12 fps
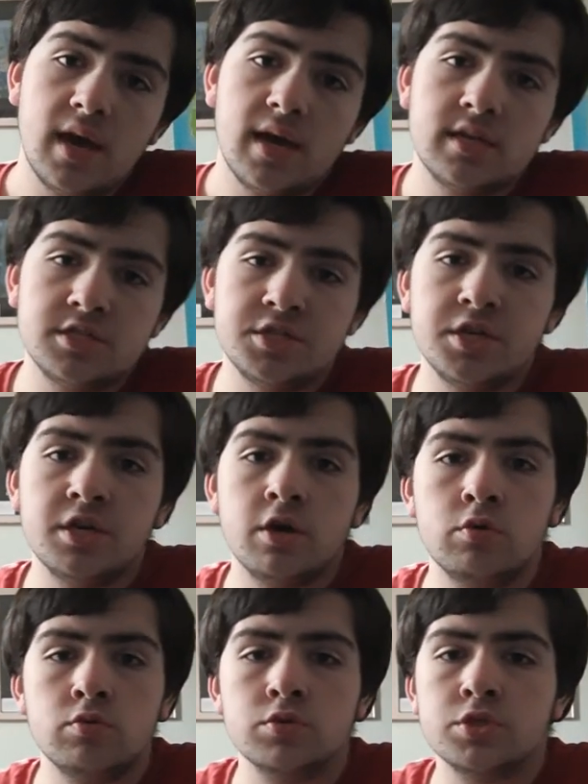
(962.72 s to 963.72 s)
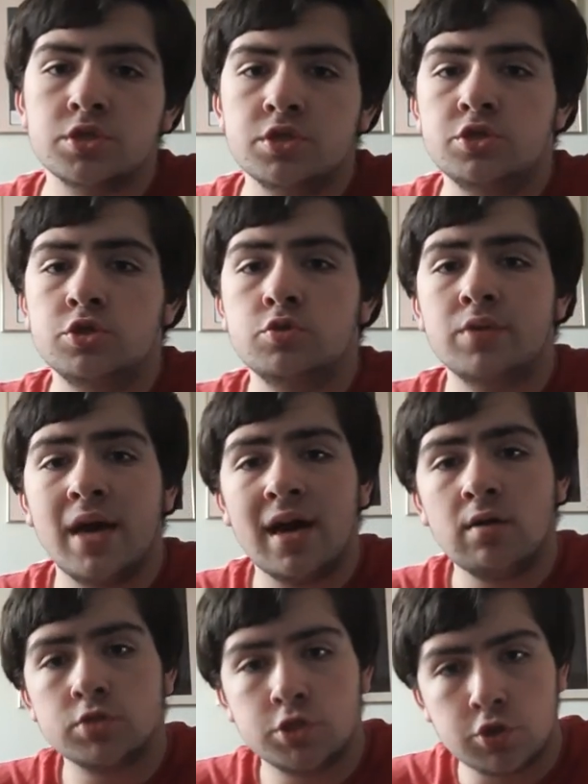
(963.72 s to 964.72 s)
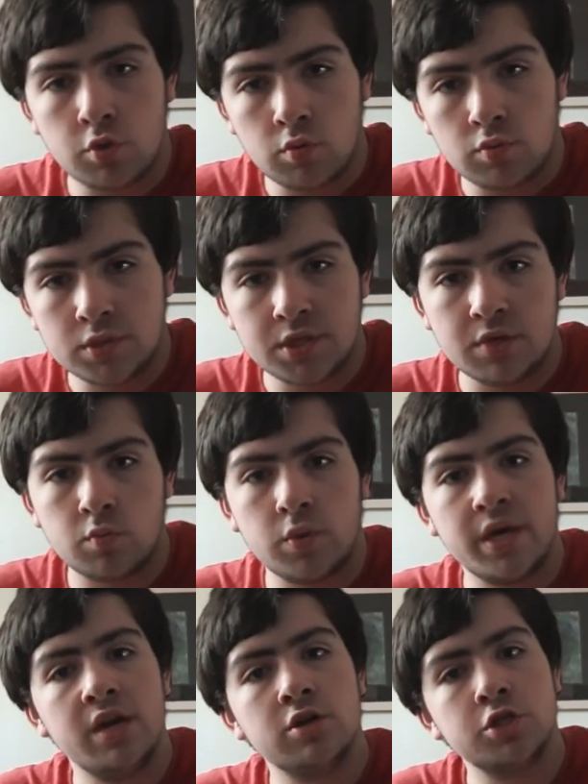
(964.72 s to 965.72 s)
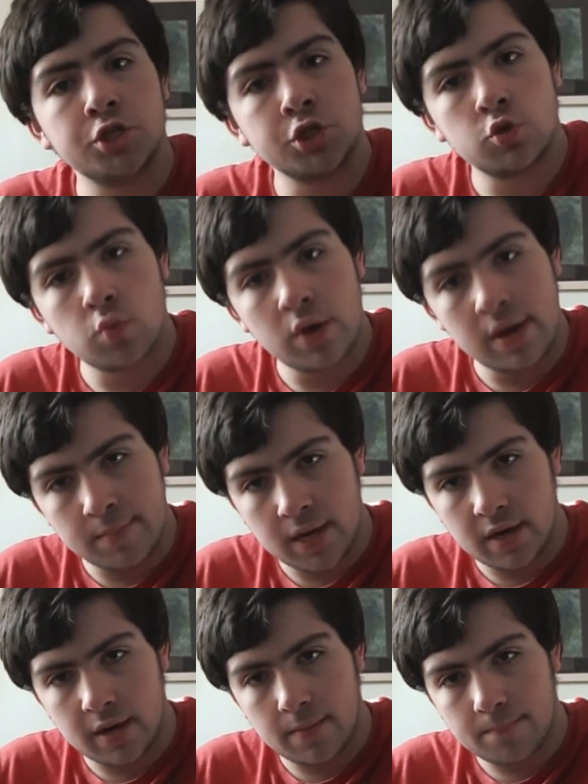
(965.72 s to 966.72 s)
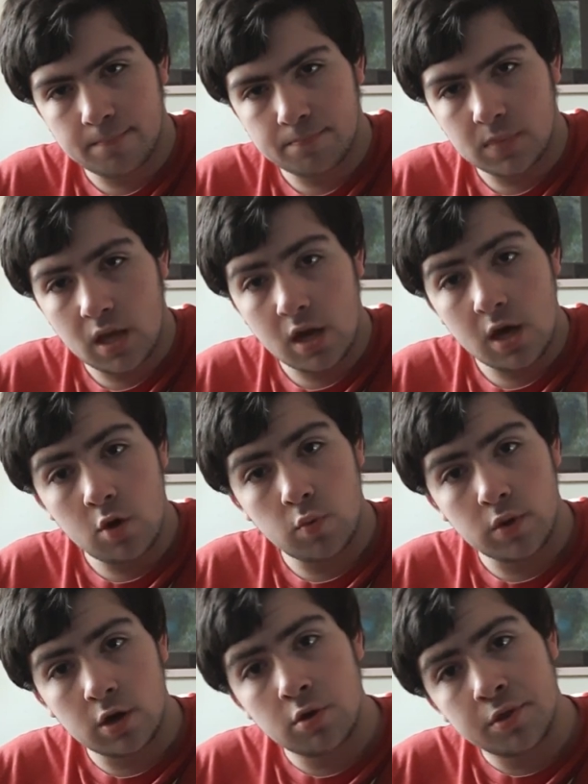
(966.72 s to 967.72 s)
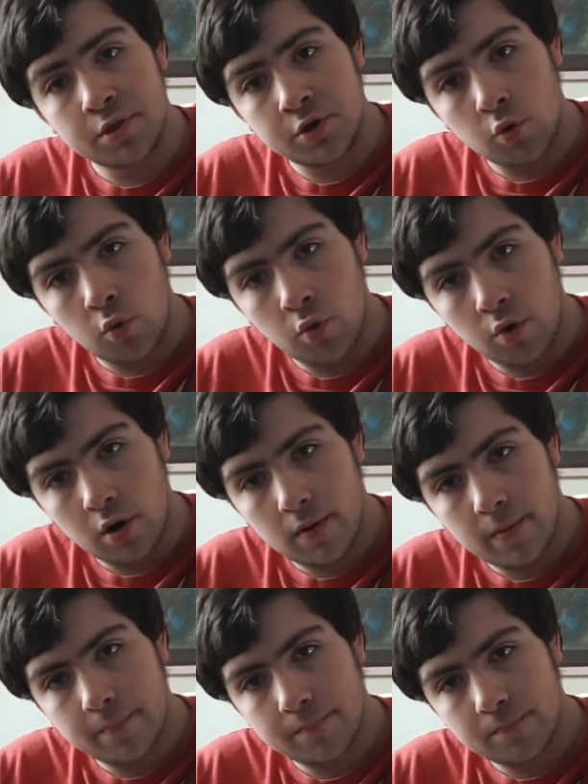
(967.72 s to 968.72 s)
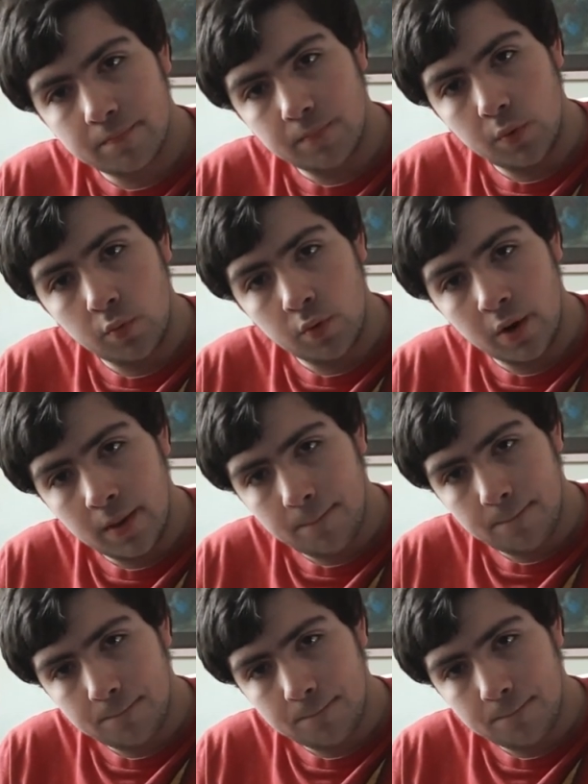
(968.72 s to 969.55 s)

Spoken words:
And she goes to the house Joel was in. We hear screaming. We go to the door. Right?